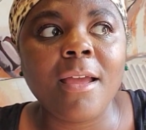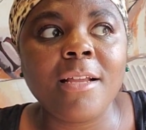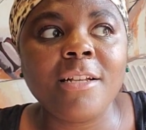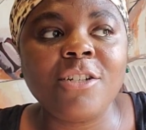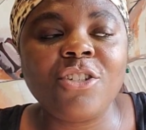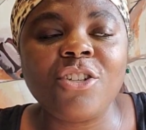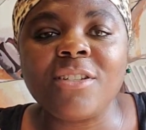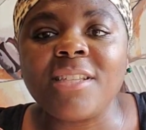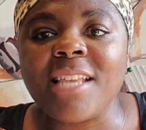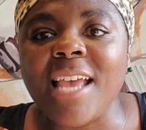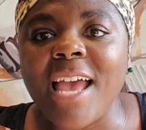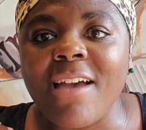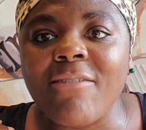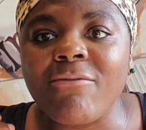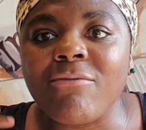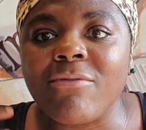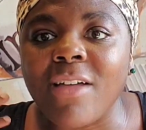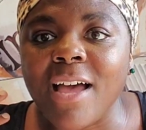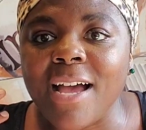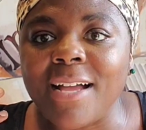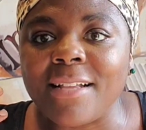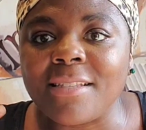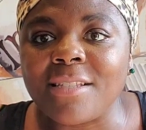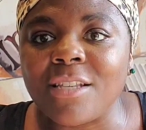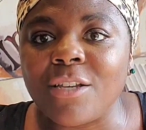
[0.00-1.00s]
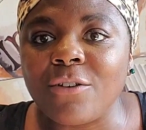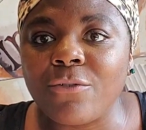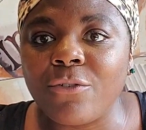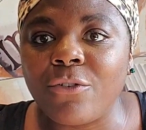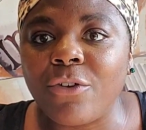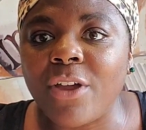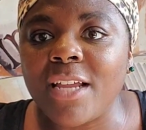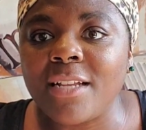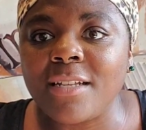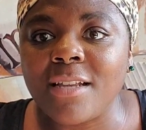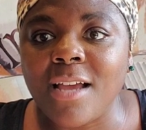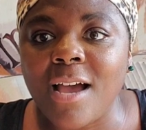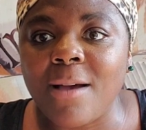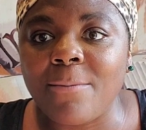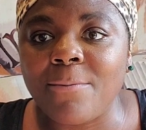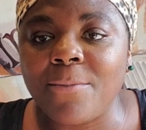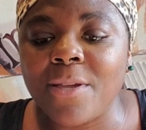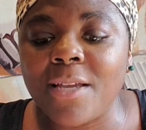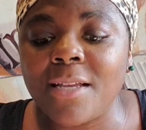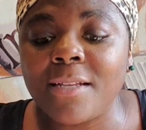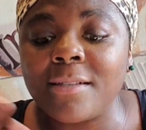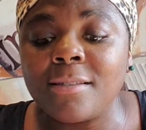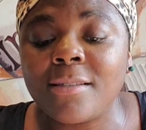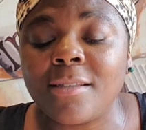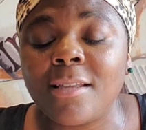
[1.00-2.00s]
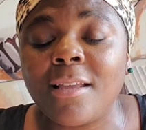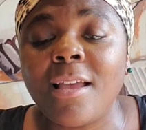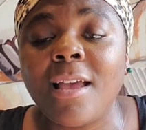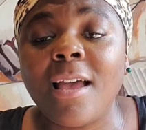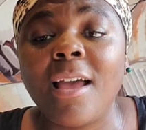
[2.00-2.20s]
just have lots of great topics.